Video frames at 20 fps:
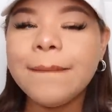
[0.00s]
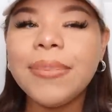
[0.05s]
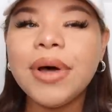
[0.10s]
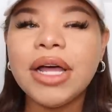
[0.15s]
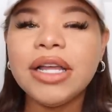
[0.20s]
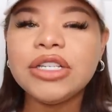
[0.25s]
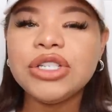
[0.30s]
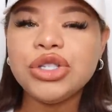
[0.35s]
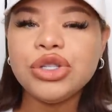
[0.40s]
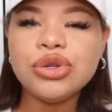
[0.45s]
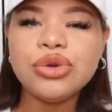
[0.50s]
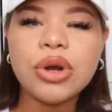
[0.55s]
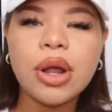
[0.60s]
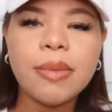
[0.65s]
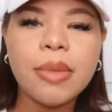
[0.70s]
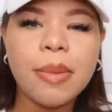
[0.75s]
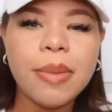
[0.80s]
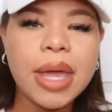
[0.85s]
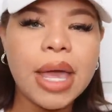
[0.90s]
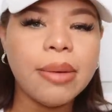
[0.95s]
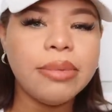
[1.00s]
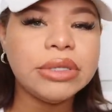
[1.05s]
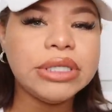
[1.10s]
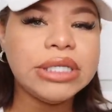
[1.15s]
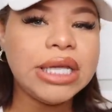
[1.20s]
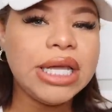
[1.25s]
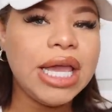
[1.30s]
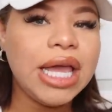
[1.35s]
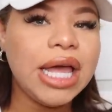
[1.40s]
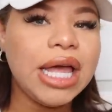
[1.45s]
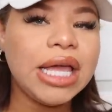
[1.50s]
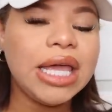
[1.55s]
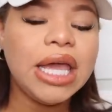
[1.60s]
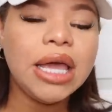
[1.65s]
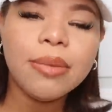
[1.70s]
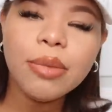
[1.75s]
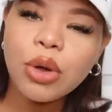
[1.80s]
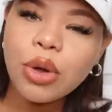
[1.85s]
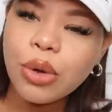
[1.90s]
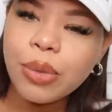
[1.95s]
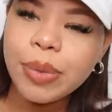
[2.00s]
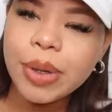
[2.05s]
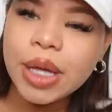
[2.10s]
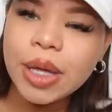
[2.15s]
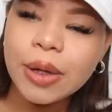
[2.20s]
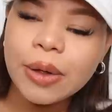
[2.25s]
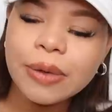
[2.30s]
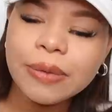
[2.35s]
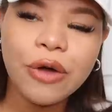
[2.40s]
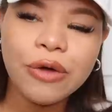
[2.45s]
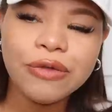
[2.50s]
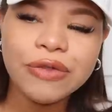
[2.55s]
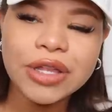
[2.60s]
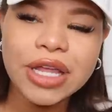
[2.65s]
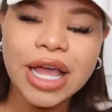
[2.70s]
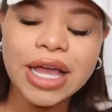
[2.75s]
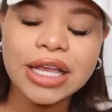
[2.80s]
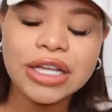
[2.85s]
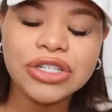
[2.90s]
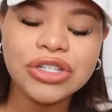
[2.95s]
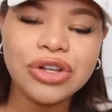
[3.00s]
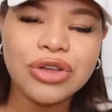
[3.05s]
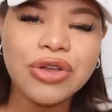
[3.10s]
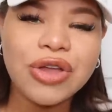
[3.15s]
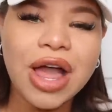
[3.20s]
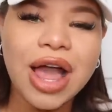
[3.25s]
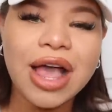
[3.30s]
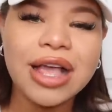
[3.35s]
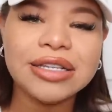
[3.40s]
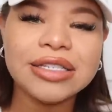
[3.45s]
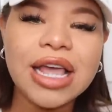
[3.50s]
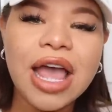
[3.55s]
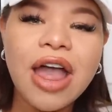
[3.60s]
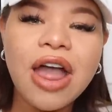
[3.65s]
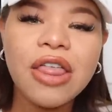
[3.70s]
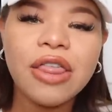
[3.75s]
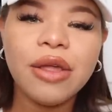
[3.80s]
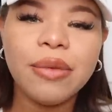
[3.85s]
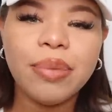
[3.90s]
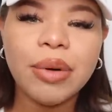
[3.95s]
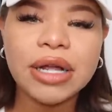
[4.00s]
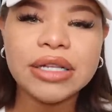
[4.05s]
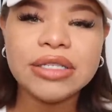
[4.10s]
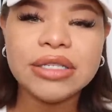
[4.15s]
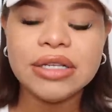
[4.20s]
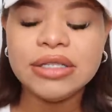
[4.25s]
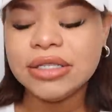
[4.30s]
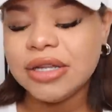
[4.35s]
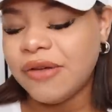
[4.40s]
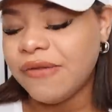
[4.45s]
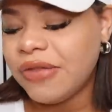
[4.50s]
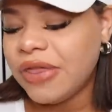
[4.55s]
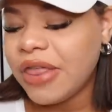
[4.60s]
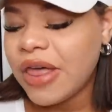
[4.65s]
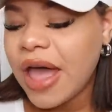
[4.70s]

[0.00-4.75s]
But soon I'm gonna be able to get a chemical peel. Hopefully I can show you guys the process of